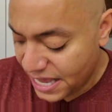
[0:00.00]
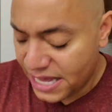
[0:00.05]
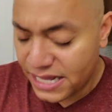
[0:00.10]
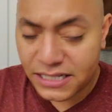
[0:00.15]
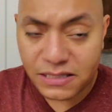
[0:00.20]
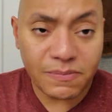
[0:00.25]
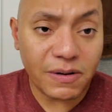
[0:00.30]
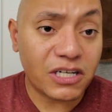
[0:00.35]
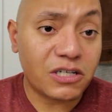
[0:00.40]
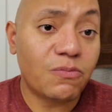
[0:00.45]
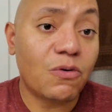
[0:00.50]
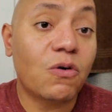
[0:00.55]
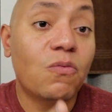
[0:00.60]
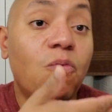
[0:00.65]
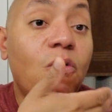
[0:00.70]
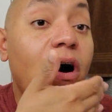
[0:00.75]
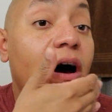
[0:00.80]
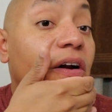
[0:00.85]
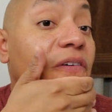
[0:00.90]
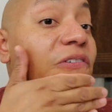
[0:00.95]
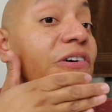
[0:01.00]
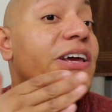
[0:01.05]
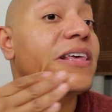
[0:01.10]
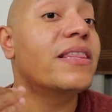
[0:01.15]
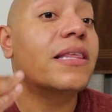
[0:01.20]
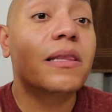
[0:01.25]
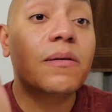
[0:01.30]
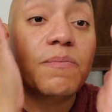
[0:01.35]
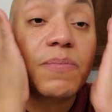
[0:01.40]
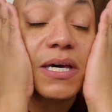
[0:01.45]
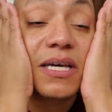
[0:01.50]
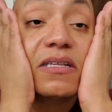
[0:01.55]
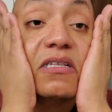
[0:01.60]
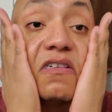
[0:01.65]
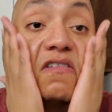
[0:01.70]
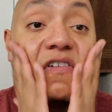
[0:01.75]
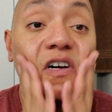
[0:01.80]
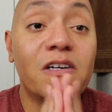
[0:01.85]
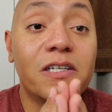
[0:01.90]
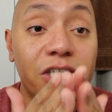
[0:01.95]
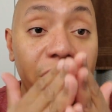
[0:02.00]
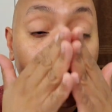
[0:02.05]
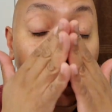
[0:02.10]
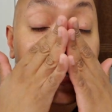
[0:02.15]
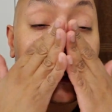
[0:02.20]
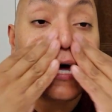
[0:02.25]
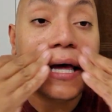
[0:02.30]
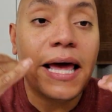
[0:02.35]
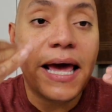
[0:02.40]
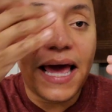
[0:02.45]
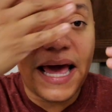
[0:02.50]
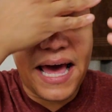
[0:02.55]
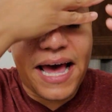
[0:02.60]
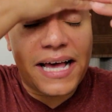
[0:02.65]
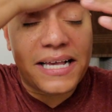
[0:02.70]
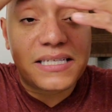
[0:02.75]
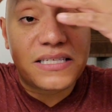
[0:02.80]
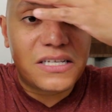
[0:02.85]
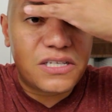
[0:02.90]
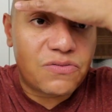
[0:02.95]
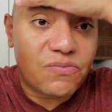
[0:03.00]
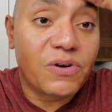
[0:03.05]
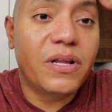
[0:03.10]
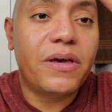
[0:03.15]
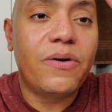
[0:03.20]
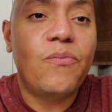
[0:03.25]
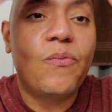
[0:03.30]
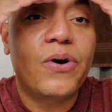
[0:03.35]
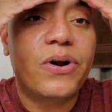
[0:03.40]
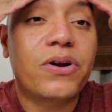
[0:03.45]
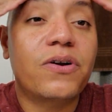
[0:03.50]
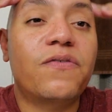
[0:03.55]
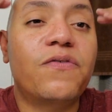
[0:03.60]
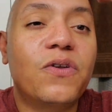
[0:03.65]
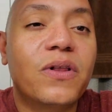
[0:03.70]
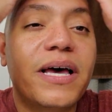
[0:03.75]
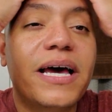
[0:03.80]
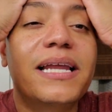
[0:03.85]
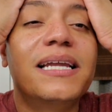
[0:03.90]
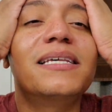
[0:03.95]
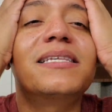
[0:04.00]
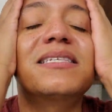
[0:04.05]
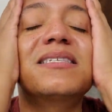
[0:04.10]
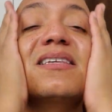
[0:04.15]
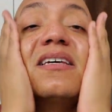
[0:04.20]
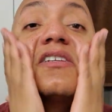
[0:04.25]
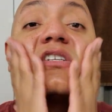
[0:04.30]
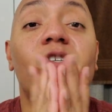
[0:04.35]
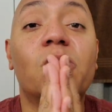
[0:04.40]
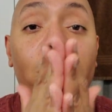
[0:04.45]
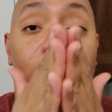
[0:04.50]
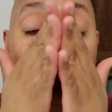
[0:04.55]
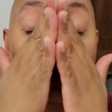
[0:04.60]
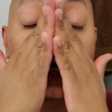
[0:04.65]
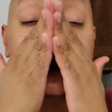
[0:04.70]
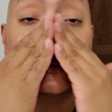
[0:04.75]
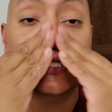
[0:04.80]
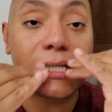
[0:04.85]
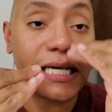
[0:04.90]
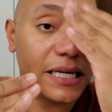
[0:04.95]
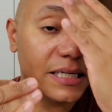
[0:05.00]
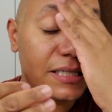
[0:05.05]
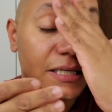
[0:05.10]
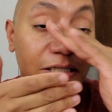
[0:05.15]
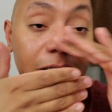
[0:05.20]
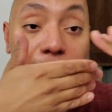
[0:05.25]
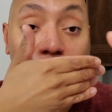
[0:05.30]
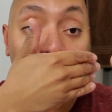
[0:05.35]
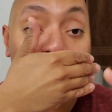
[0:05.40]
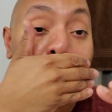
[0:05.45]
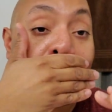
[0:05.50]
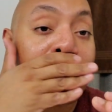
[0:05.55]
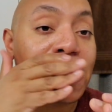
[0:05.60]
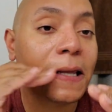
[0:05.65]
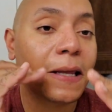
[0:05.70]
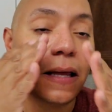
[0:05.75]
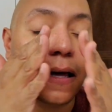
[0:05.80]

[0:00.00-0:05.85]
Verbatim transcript: It's much more watery than the beans version. It has this really wonderful kind of citrus scent to it.